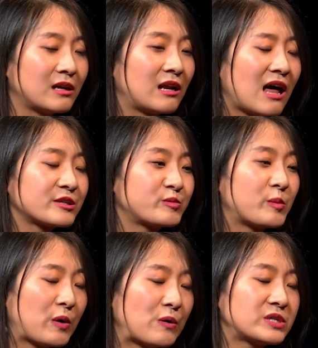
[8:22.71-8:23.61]
large
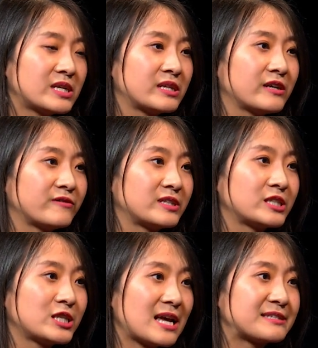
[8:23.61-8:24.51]
proportion of the
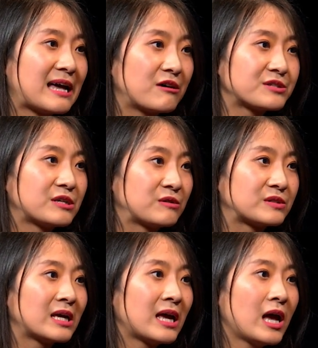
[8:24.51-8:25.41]
Chinese households